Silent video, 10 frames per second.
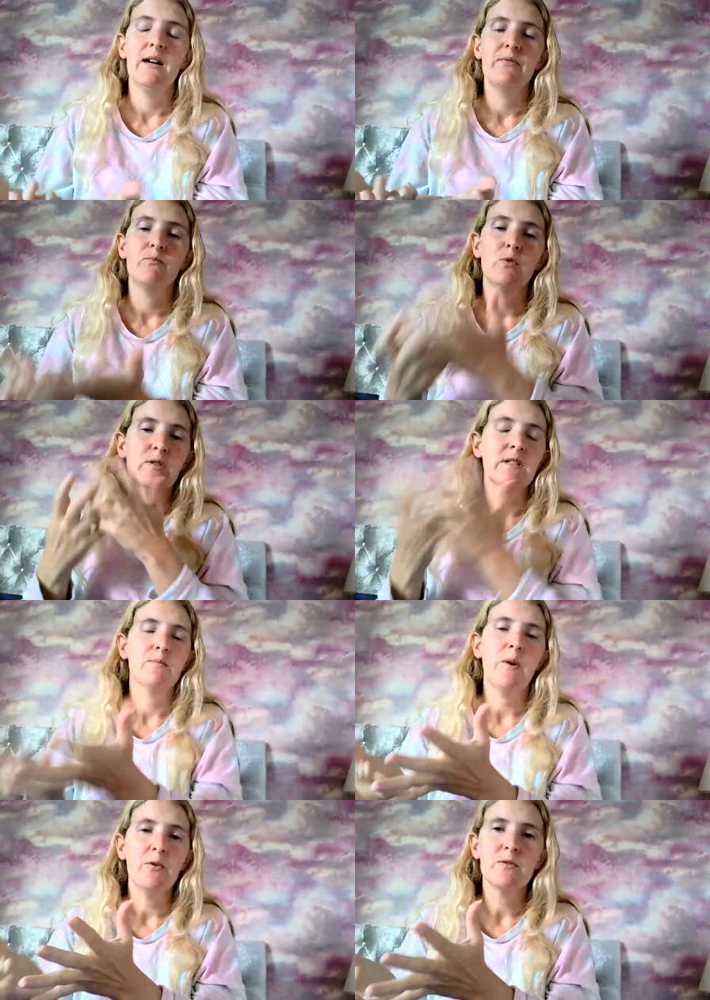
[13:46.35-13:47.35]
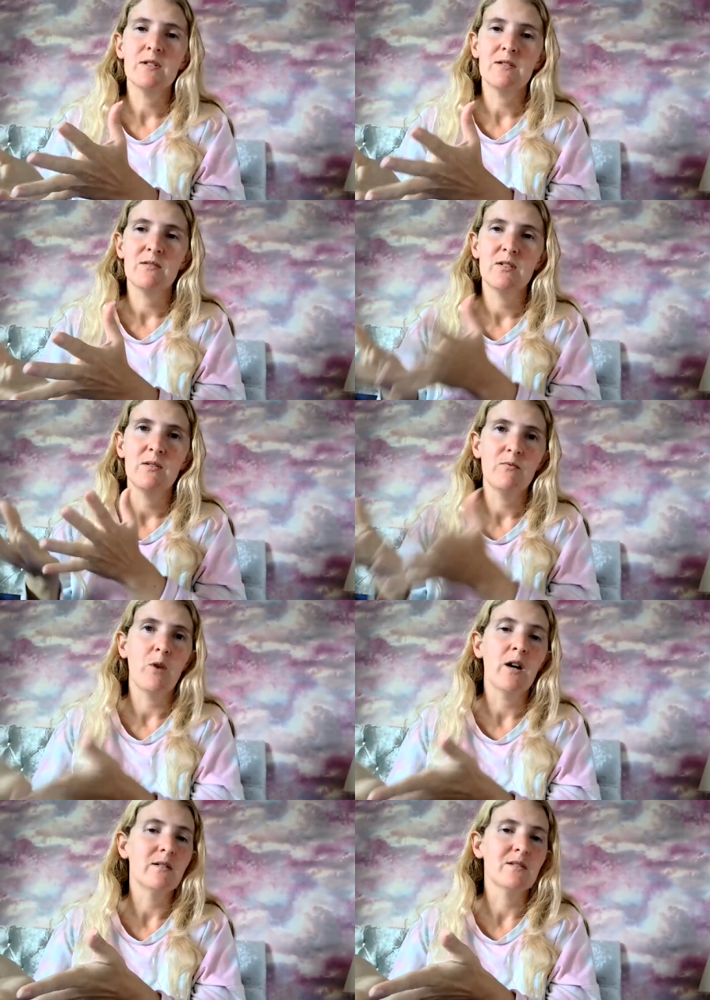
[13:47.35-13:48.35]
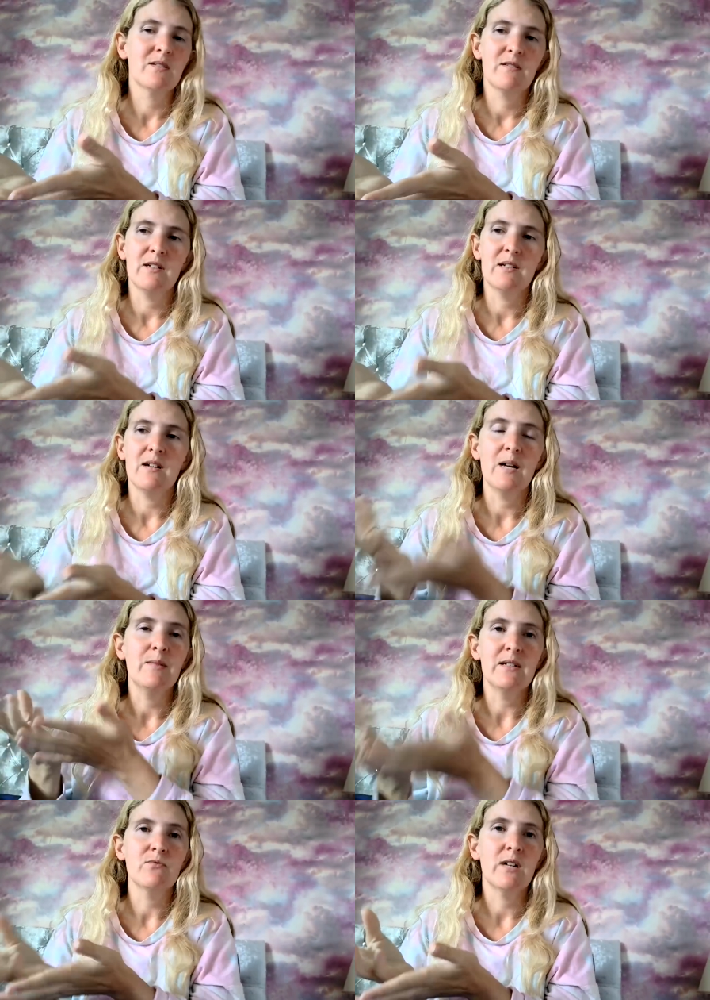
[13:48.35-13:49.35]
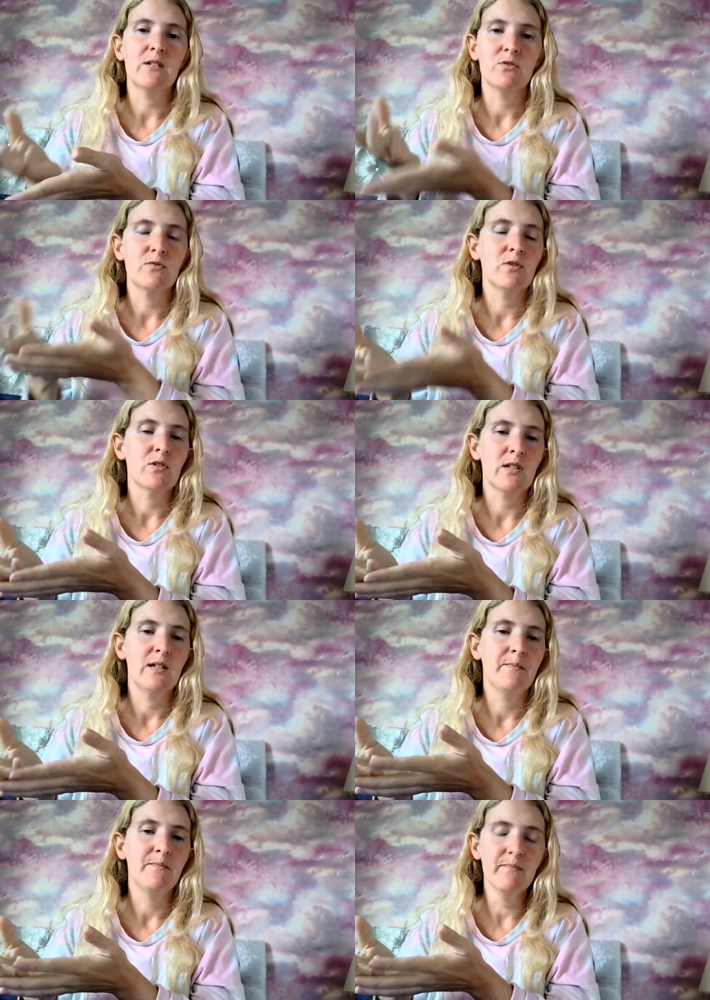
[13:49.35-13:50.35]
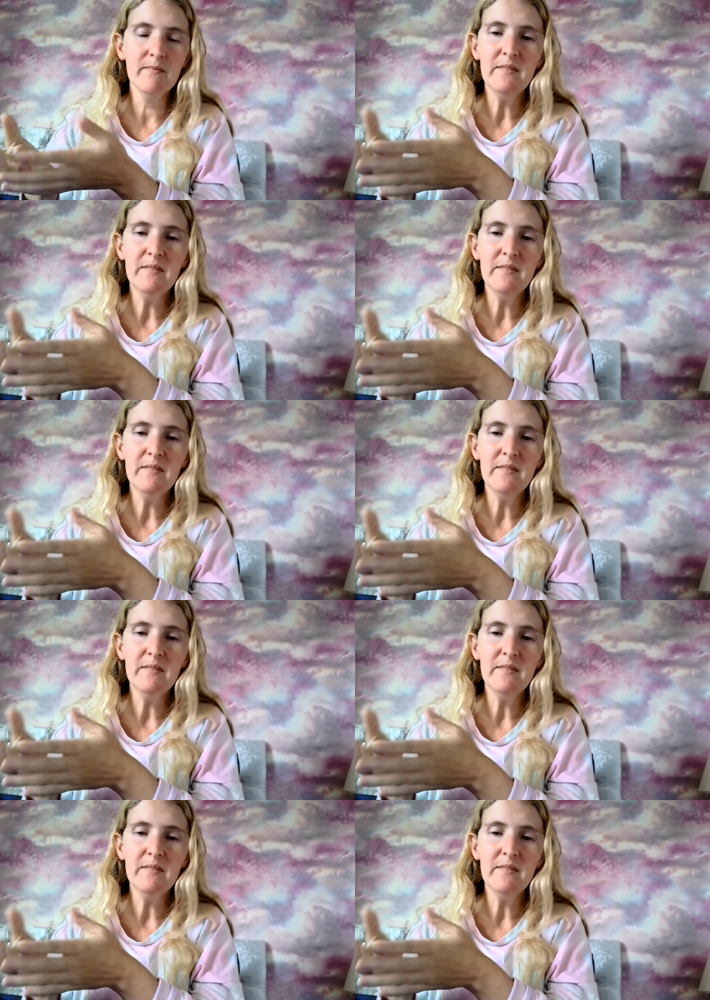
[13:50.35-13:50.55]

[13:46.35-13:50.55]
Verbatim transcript: we will expose to the world that I'm Israel, Jerusalem.